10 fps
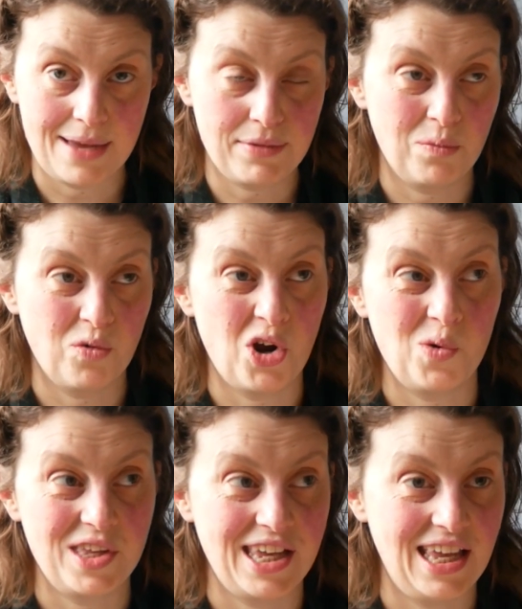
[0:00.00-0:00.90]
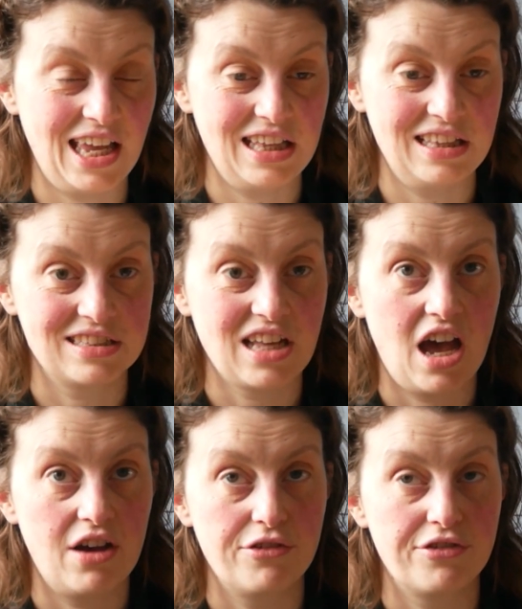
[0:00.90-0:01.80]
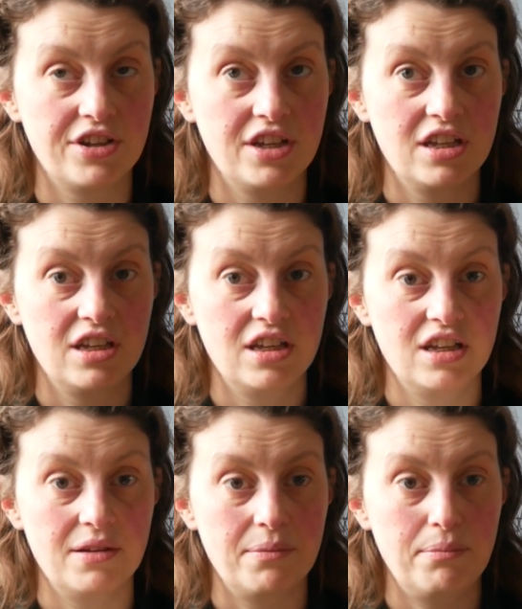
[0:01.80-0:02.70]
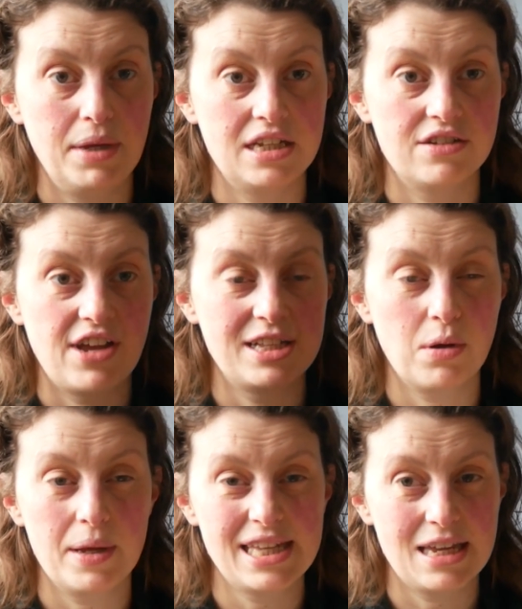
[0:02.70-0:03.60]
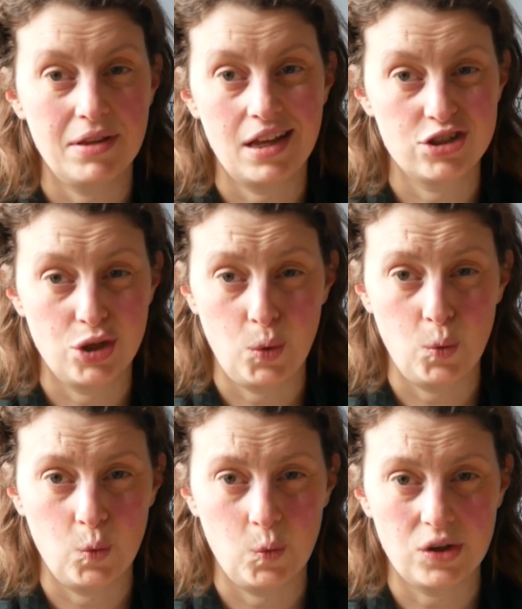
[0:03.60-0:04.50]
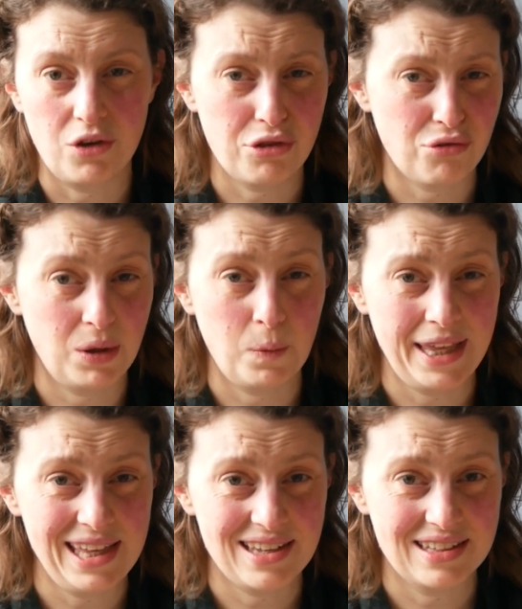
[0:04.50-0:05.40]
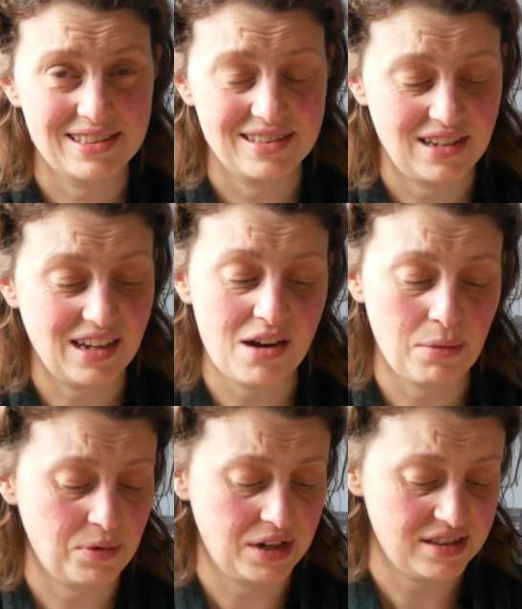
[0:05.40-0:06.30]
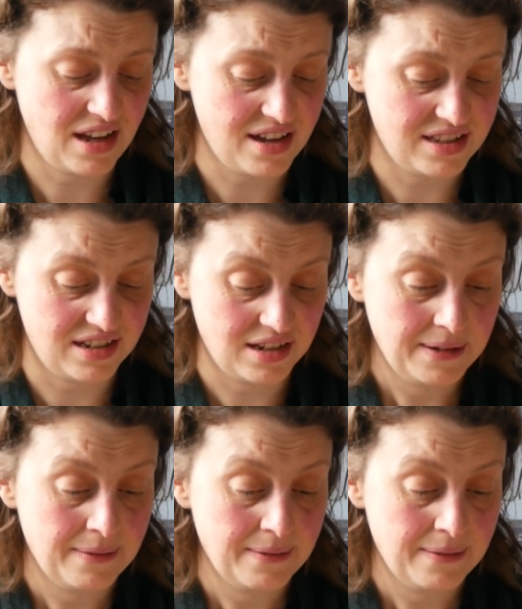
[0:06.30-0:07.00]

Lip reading: I mean, we're only in sort of it's probably taken me like 2 or 3 weeks. I can't remember when I started.